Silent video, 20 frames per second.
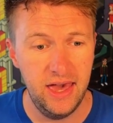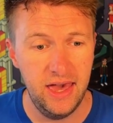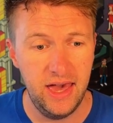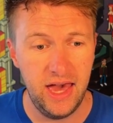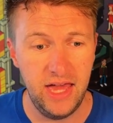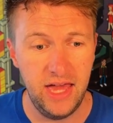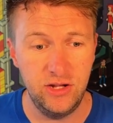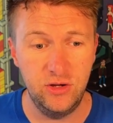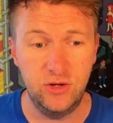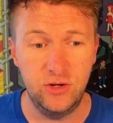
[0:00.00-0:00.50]

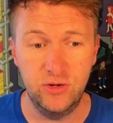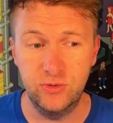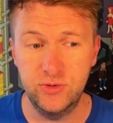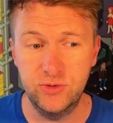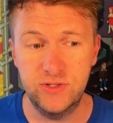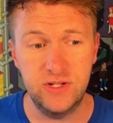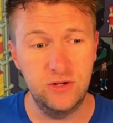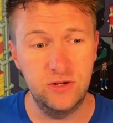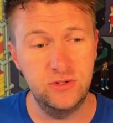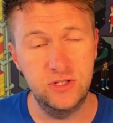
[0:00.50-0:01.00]
And you can
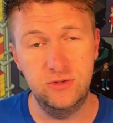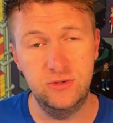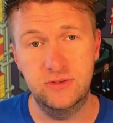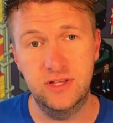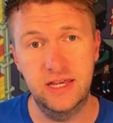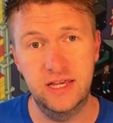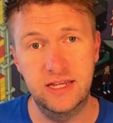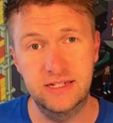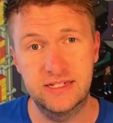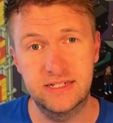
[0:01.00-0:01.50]
also do
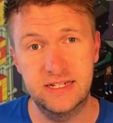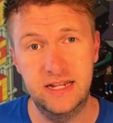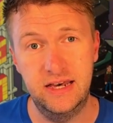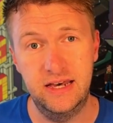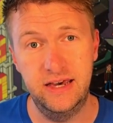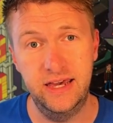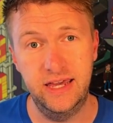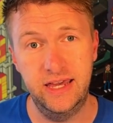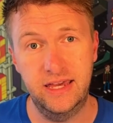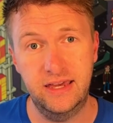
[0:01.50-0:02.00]
things
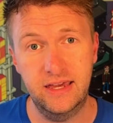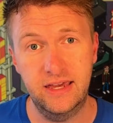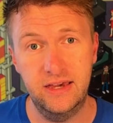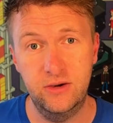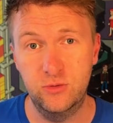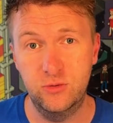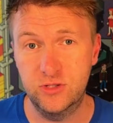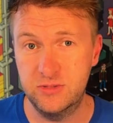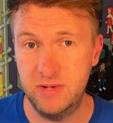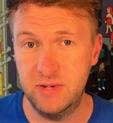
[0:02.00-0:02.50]
like
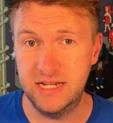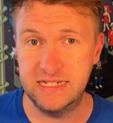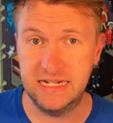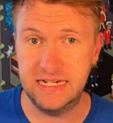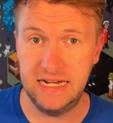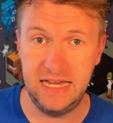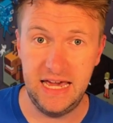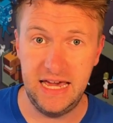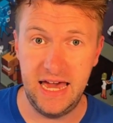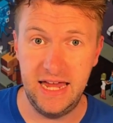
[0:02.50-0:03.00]

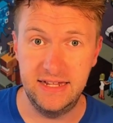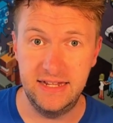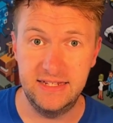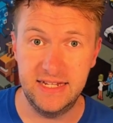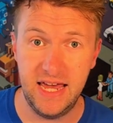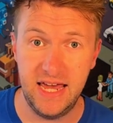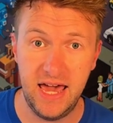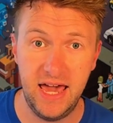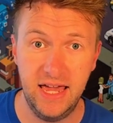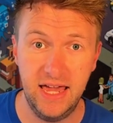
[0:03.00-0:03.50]
automatically add
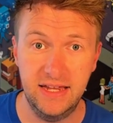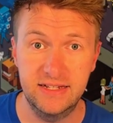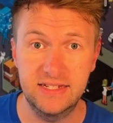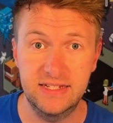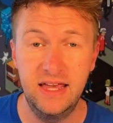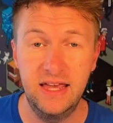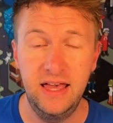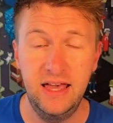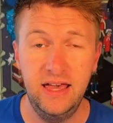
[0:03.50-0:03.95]
tags